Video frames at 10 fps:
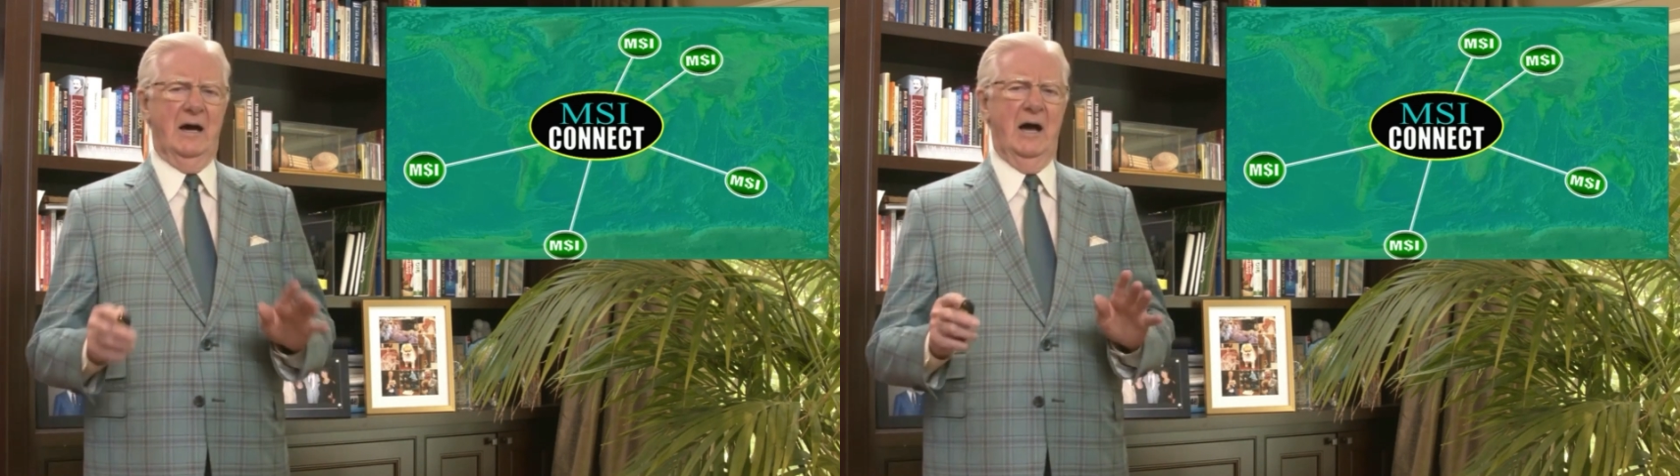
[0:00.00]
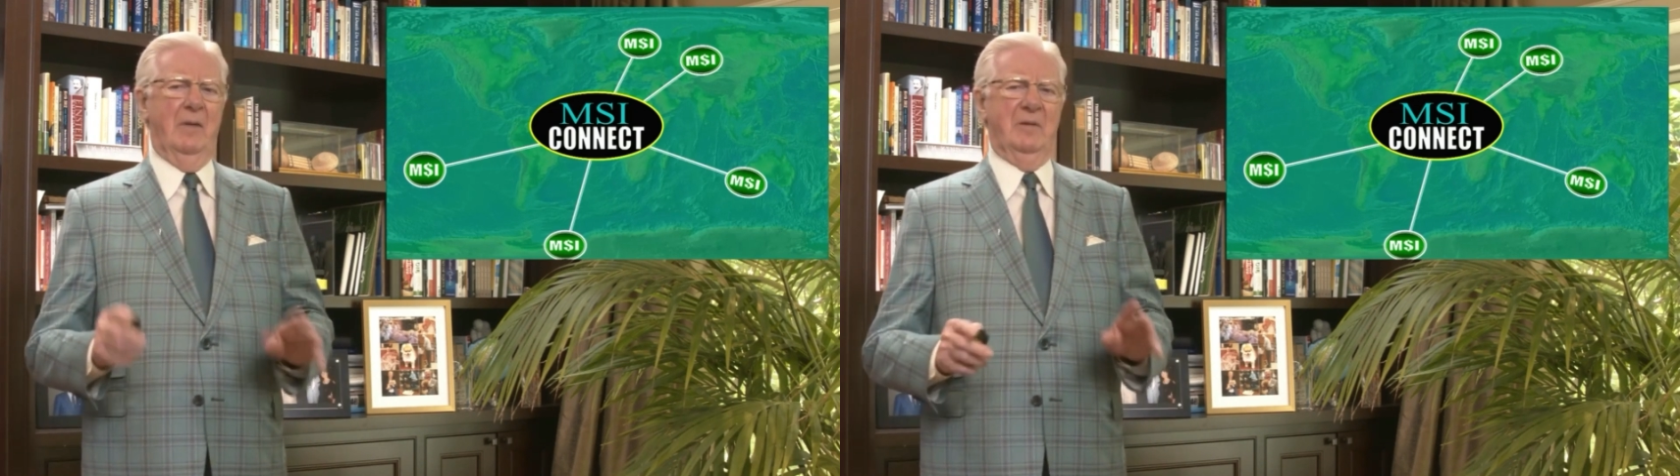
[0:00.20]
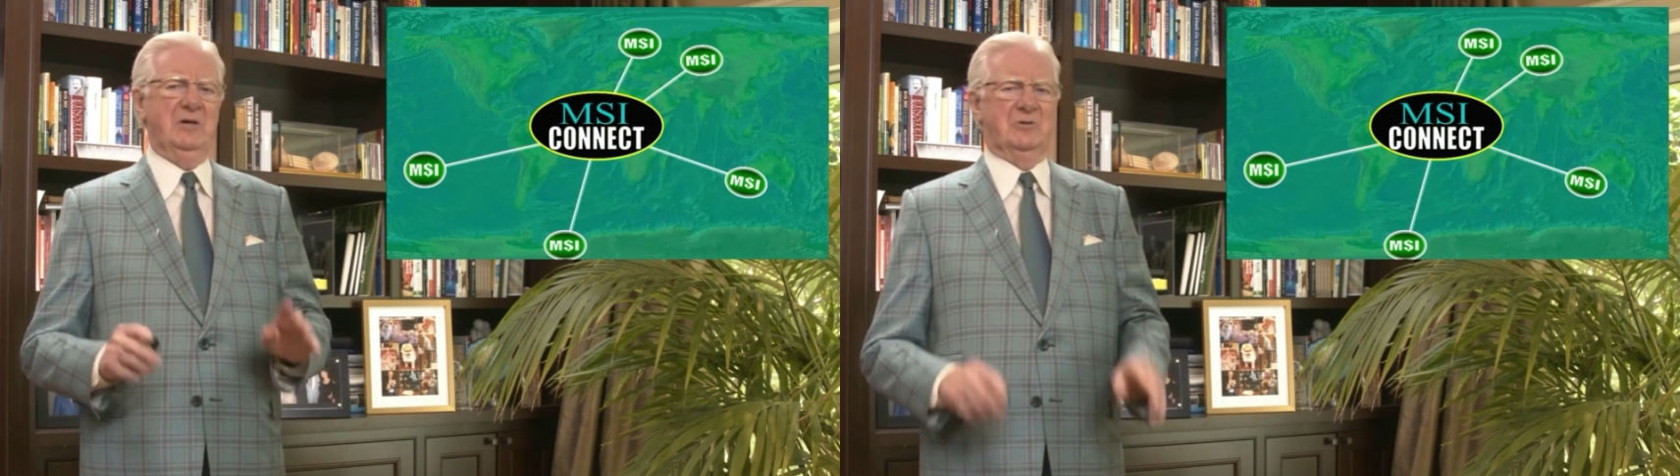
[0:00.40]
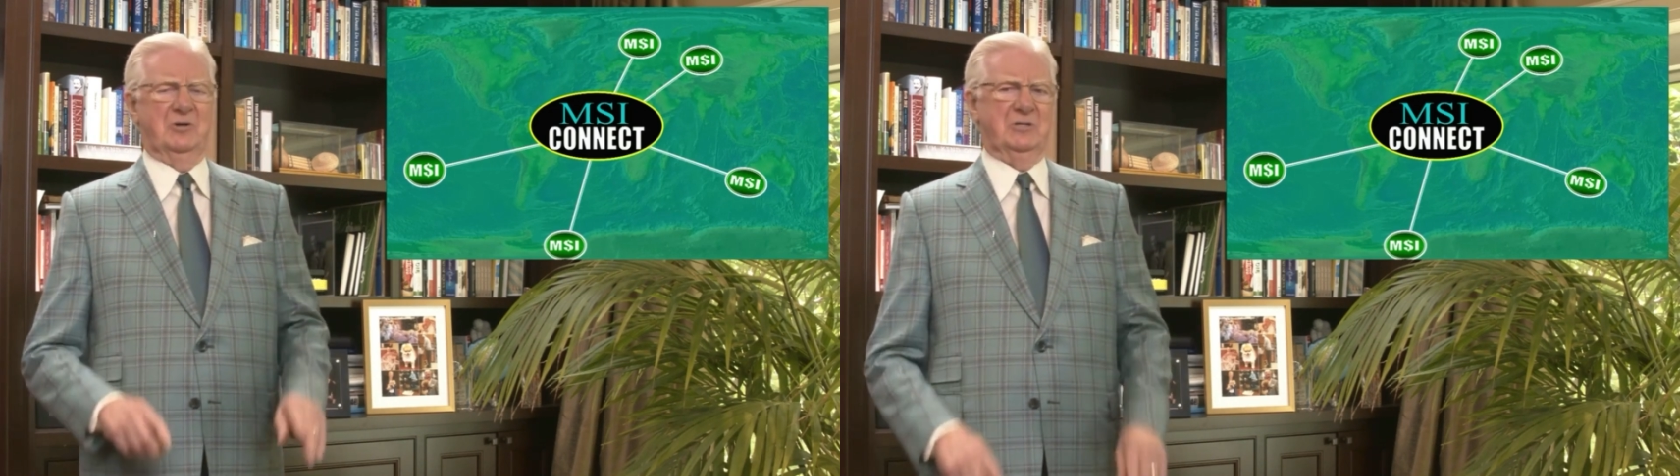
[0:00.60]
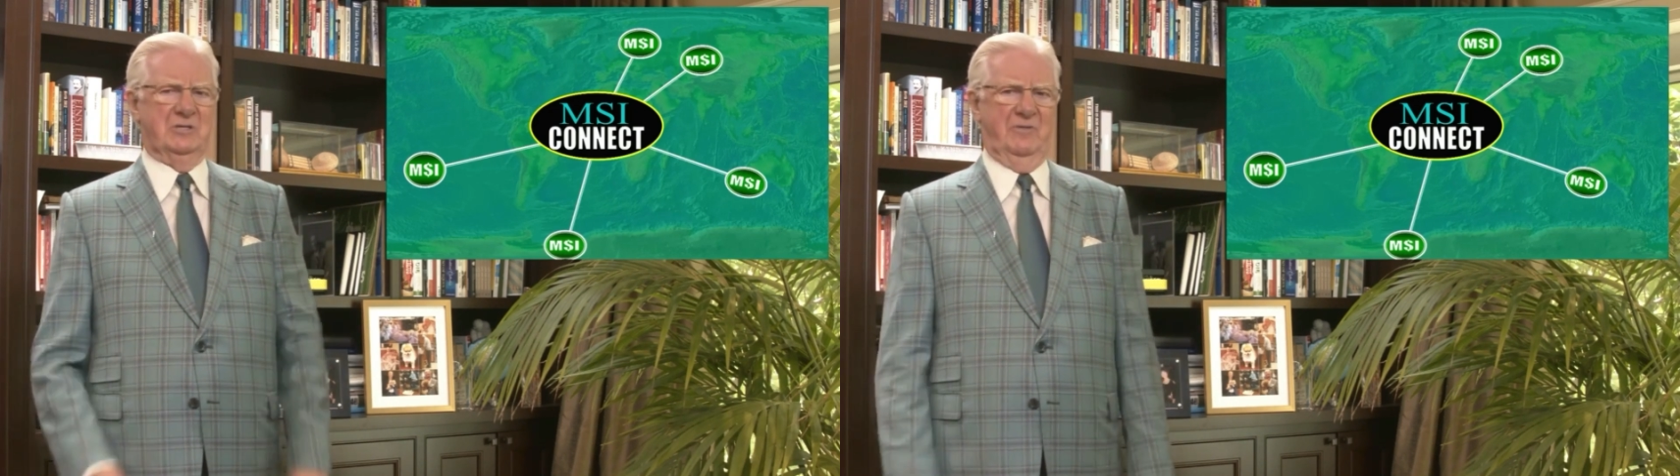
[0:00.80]
how many
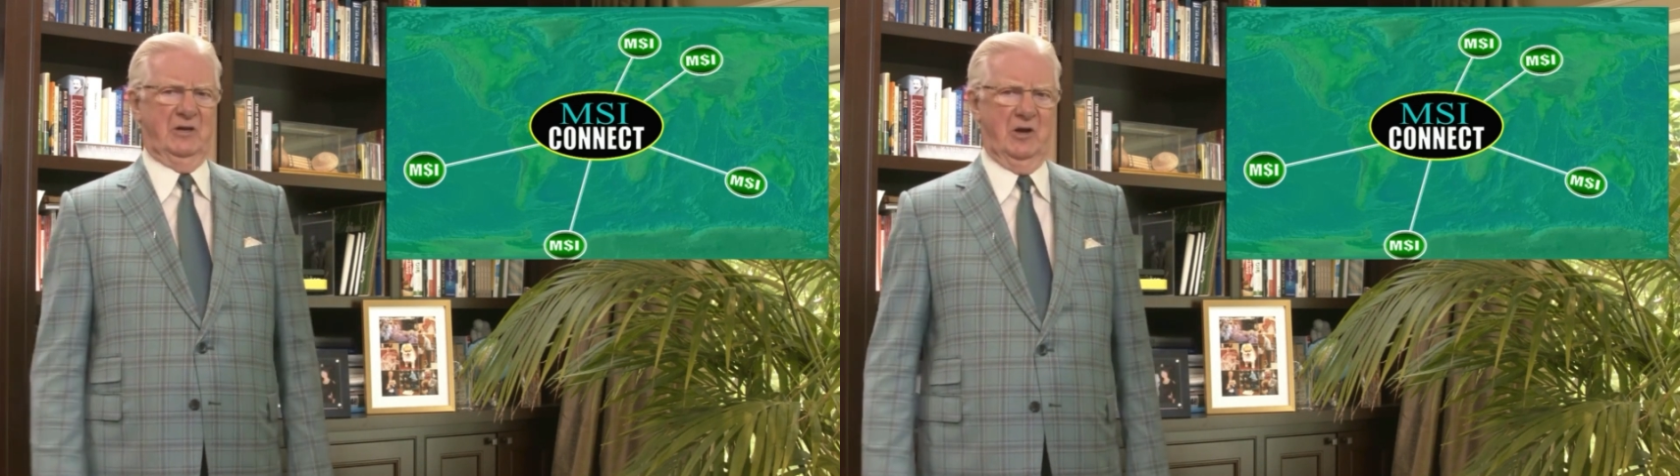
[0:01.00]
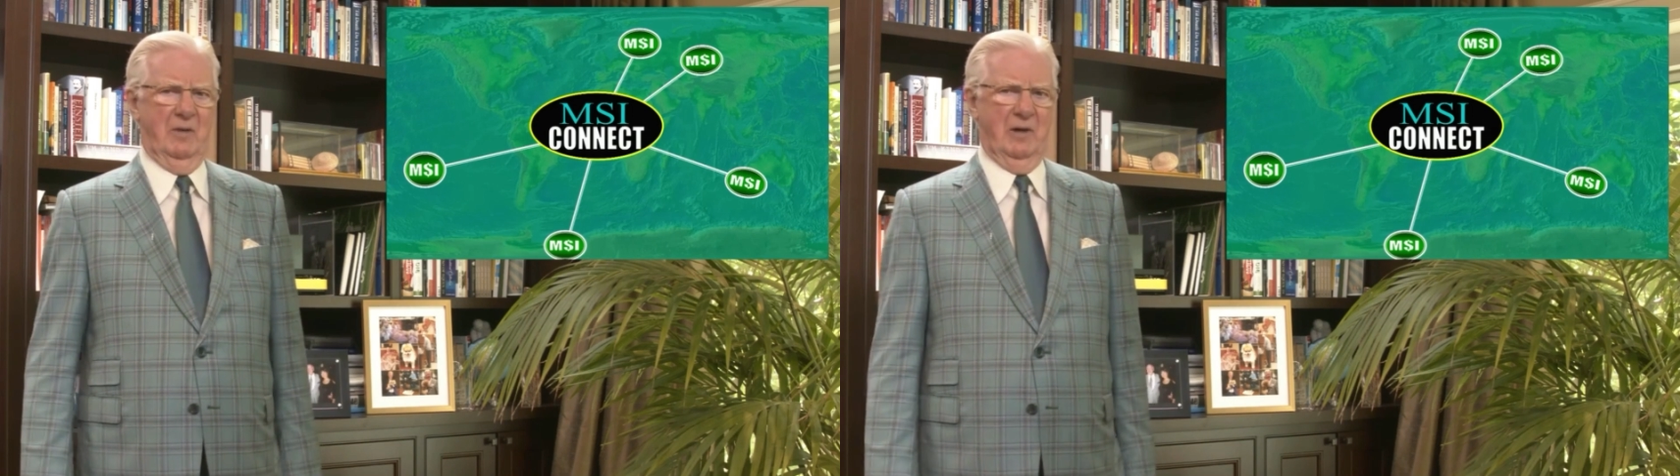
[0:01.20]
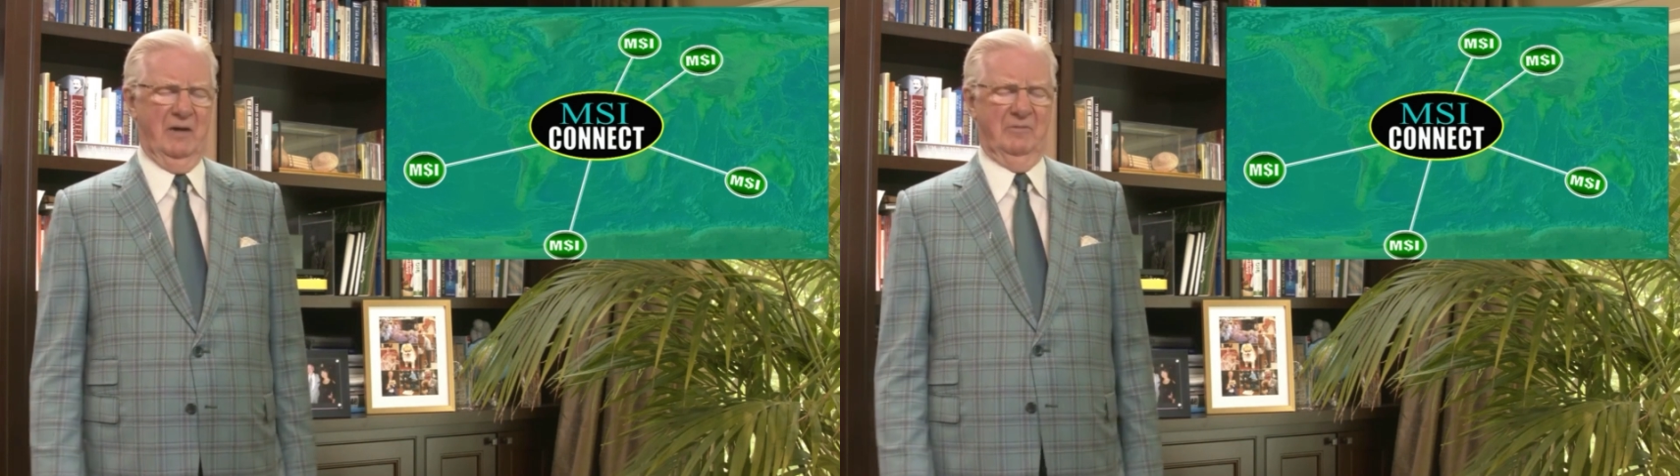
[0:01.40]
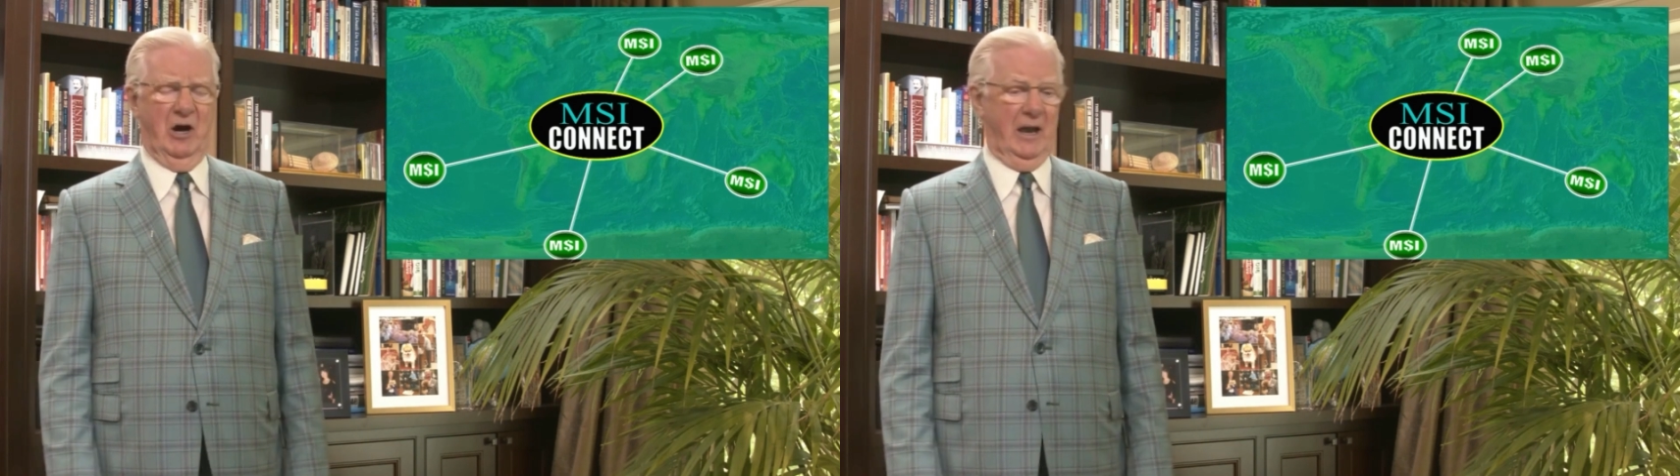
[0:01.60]
sources of income I've got.